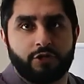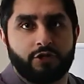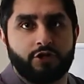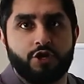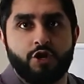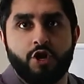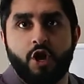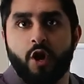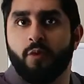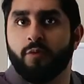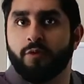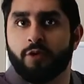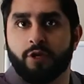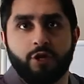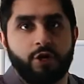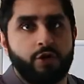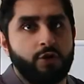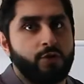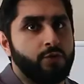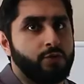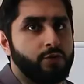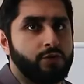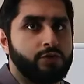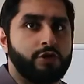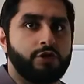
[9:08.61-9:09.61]
There's no
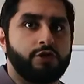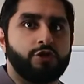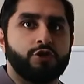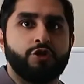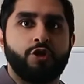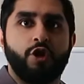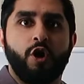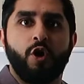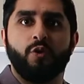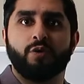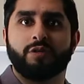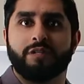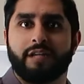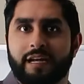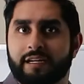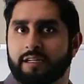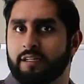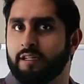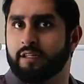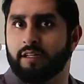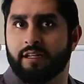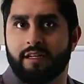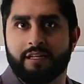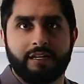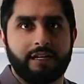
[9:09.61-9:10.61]
news. There's no
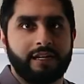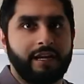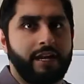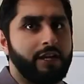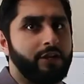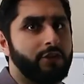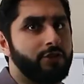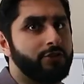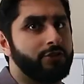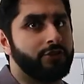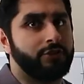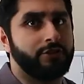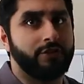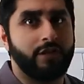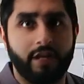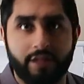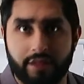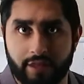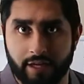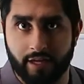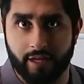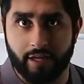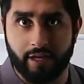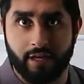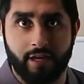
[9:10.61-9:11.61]
technical indicators. There's
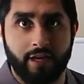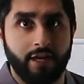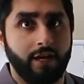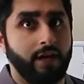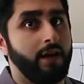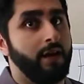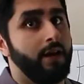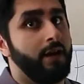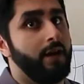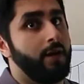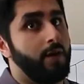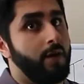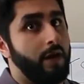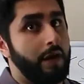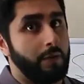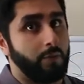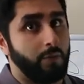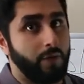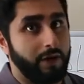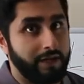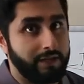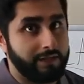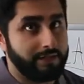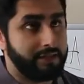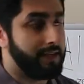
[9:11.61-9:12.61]
nothing.
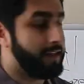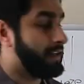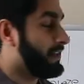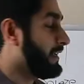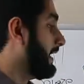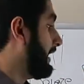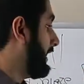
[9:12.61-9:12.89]
And what is